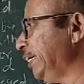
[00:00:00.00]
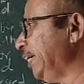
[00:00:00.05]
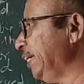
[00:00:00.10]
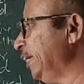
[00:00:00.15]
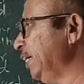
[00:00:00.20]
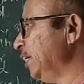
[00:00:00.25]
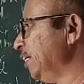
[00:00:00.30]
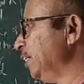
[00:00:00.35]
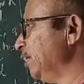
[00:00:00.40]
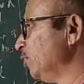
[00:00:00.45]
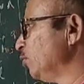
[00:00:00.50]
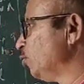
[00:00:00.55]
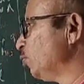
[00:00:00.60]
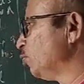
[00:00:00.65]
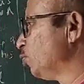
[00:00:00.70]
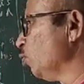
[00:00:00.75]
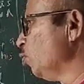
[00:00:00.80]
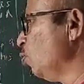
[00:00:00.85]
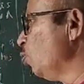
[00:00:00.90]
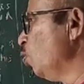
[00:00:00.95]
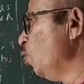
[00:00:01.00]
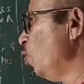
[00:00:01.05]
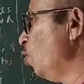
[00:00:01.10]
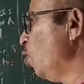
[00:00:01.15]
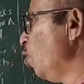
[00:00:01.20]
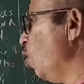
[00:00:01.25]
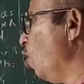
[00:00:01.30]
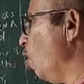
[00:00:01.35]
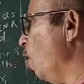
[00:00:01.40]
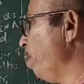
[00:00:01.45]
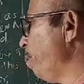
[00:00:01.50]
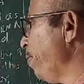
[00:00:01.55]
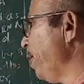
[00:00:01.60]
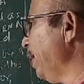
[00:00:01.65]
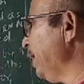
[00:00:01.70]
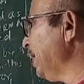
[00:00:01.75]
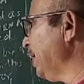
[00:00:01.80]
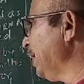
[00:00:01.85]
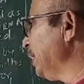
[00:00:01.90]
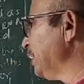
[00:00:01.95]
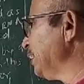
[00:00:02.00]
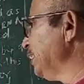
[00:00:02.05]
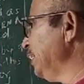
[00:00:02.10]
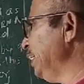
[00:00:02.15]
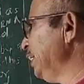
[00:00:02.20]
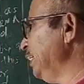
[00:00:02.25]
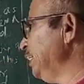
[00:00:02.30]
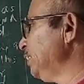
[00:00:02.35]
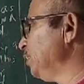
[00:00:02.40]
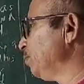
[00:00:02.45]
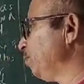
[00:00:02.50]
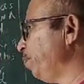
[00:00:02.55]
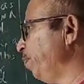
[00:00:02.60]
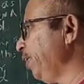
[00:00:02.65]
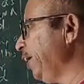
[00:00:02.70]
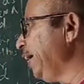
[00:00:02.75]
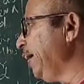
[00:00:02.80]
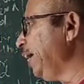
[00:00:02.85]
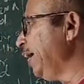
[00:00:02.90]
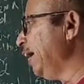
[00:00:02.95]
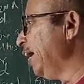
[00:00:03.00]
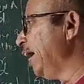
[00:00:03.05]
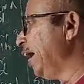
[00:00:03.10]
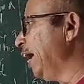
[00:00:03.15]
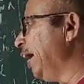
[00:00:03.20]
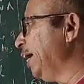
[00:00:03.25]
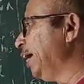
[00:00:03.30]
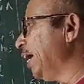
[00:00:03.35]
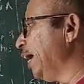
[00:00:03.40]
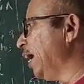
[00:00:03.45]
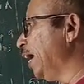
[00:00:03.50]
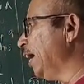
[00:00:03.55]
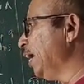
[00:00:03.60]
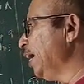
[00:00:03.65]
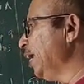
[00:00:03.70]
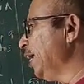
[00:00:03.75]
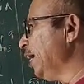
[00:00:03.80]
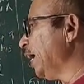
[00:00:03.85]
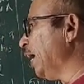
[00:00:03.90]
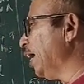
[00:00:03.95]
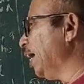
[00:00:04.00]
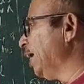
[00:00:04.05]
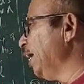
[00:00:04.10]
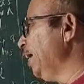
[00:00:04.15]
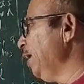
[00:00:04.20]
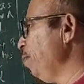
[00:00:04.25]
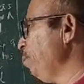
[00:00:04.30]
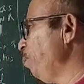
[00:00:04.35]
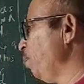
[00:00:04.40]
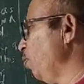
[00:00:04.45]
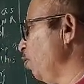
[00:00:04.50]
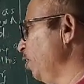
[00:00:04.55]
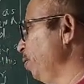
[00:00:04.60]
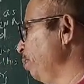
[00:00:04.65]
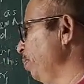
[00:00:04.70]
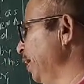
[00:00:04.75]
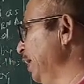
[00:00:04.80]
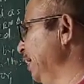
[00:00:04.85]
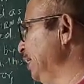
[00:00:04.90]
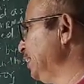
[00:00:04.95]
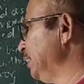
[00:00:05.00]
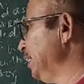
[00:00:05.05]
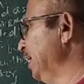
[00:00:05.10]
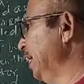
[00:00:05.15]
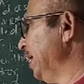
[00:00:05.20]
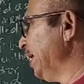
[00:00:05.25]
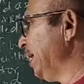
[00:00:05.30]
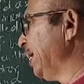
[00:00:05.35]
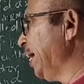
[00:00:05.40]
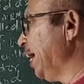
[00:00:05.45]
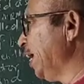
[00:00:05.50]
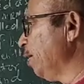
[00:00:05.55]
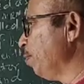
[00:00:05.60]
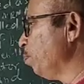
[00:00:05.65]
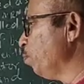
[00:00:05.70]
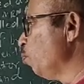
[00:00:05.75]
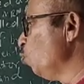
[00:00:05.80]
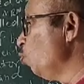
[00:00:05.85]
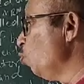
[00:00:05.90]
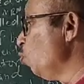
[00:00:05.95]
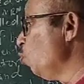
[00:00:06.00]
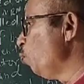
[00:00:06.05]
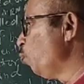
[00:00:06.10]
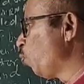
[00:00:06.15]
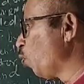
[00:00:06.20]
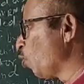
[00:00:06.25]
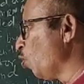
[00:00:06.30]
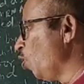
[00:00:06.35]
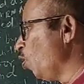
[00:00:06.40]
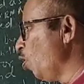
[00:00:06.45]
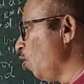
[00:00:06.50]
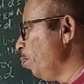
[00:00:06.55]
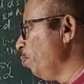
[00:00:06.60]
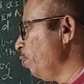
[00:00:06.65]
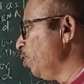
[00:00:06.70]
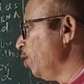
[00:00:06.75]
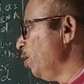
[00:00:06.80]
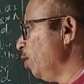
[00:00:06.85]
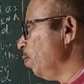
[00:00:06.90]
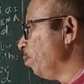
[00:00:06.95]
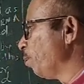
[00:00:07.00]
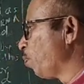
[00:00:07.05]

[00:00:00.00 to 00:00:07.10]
gene. So operator gene is free and RNA polymerase can move from